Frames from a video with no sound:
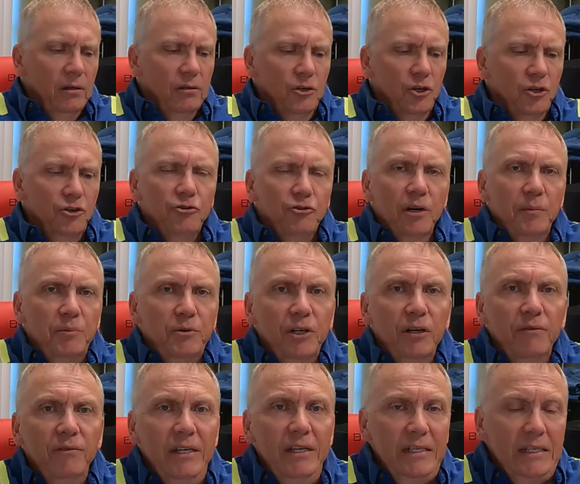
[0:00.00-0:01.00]
Description
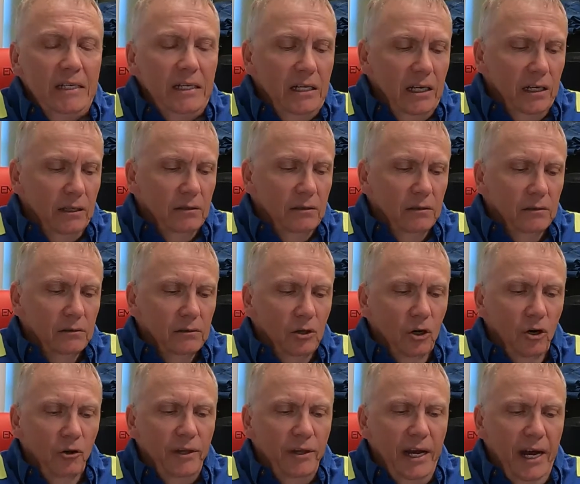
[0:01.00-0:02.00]
of incident.
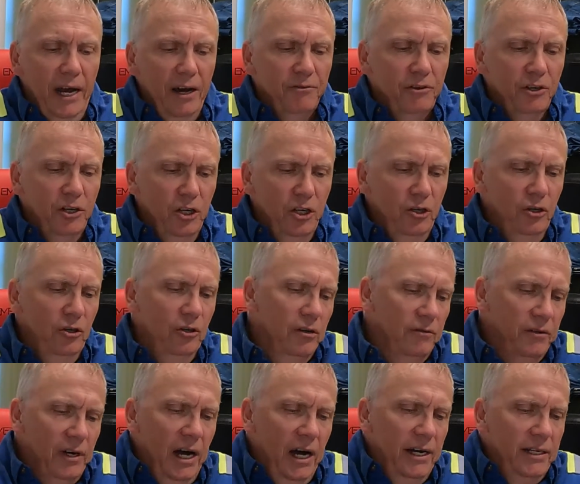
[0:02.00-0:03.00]
On the afternoon
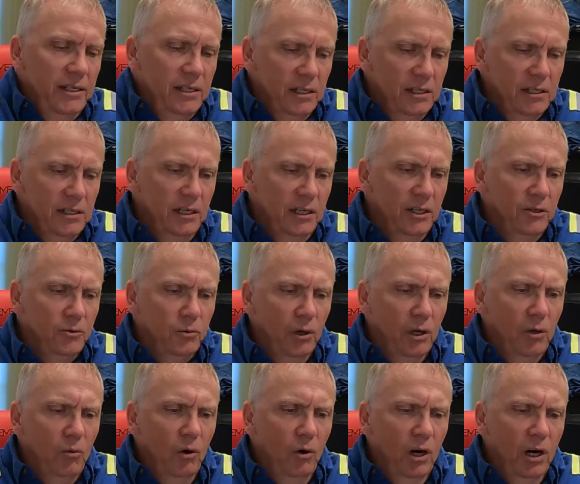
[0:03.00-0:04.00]
of
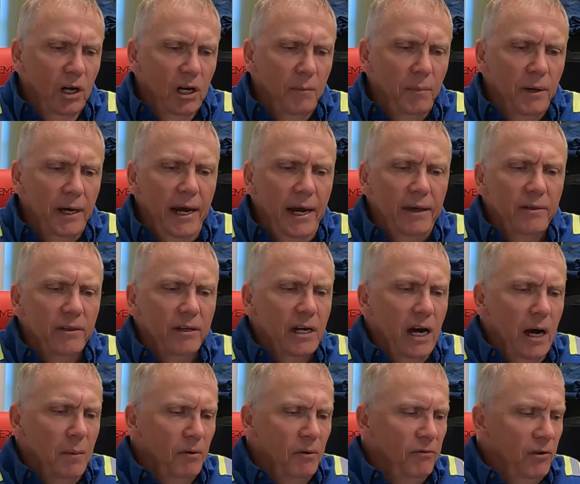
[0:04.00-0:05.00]
9/16/21, I began the
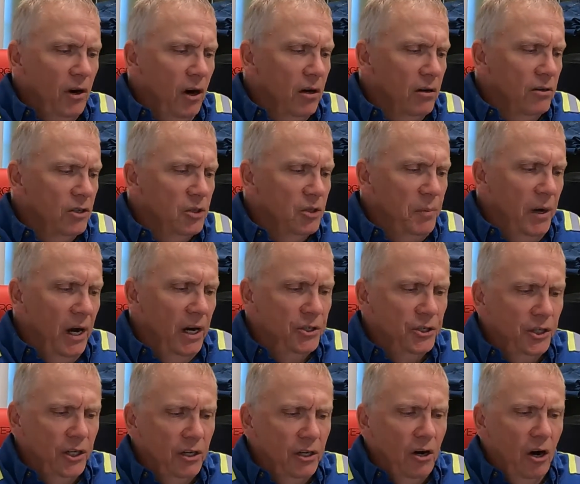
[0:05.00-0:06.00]
top of car
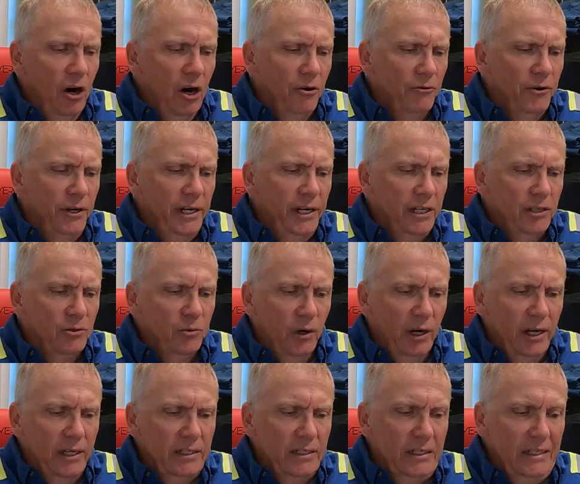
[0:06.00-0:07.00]
inspection and car readings when
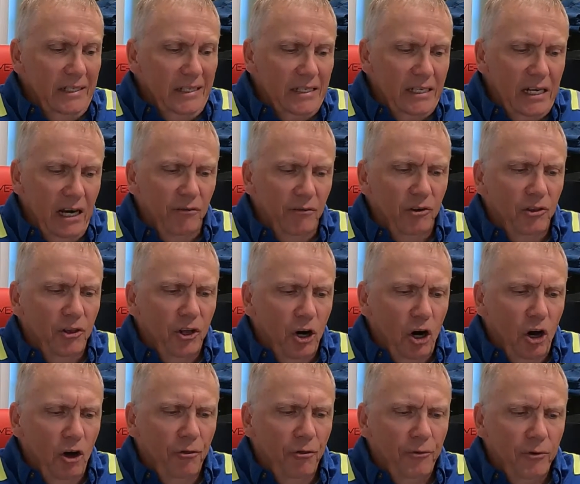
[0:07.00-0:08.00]
I discovered that
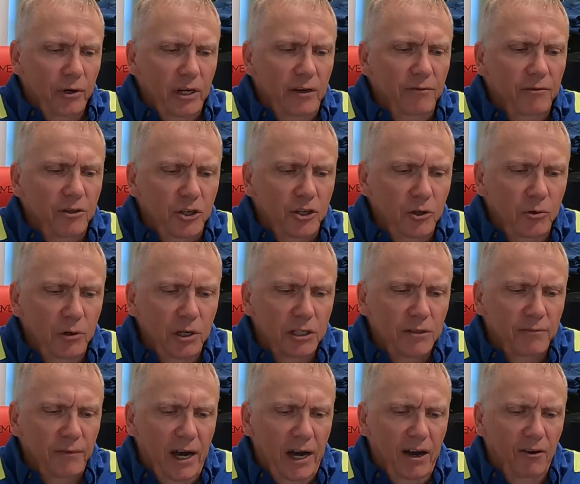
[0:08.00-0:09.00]
all 3 of the 2-inch
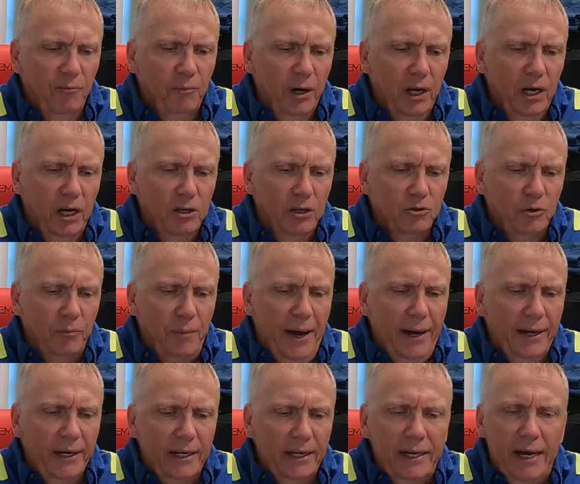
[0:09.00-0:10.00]
valve plugs were
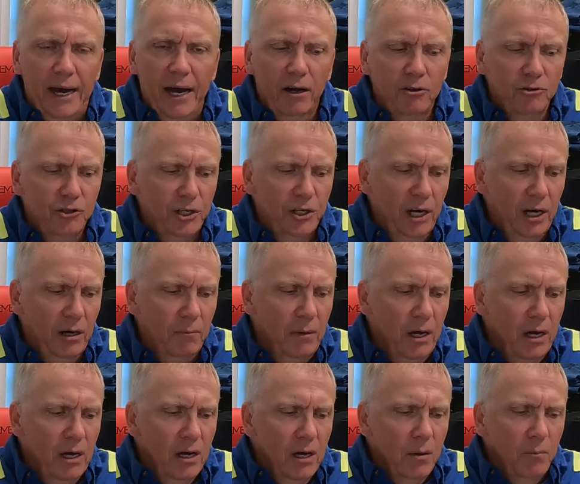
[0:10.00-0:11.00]
badly gouged up
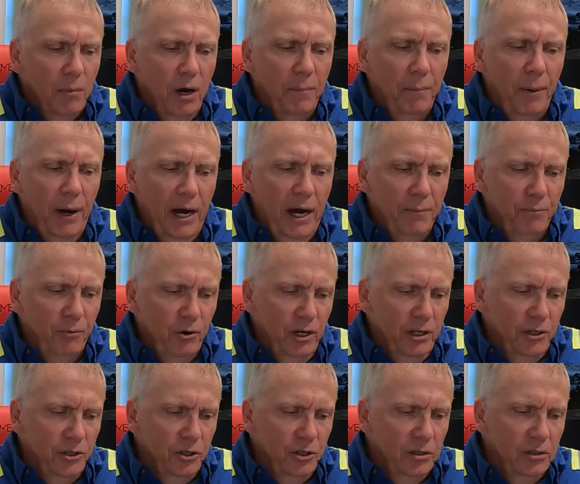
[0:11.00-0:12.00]
by pipe
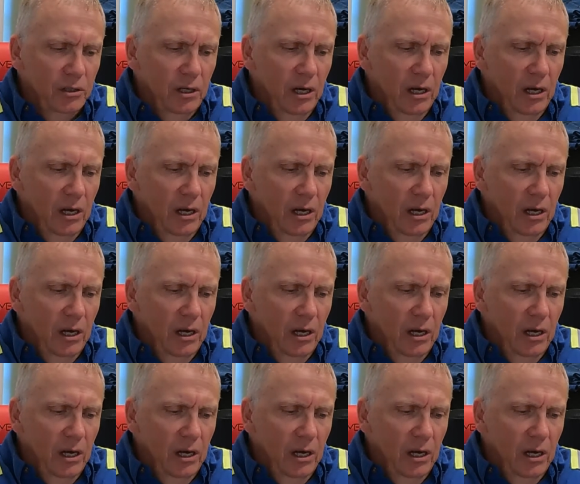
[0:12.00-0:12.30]
wrenches.